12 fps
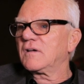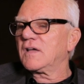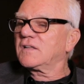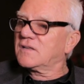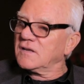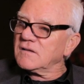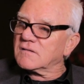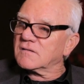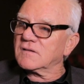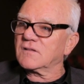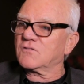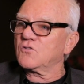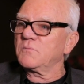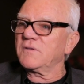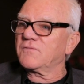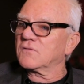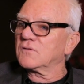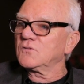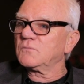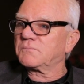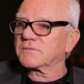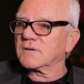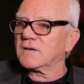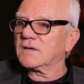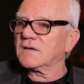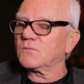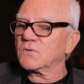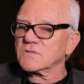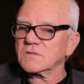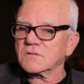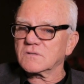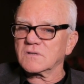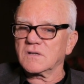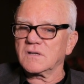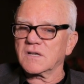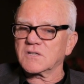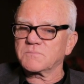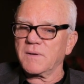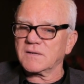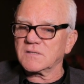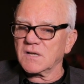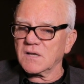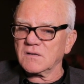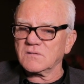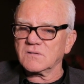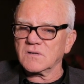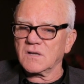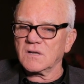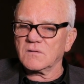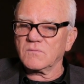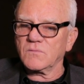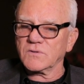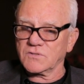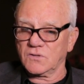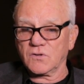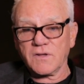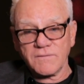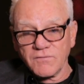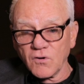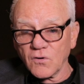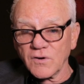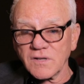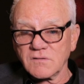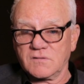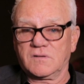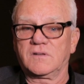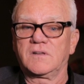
It did. It threw me for a loop. I wasn't expecting it, wasn't looking for it.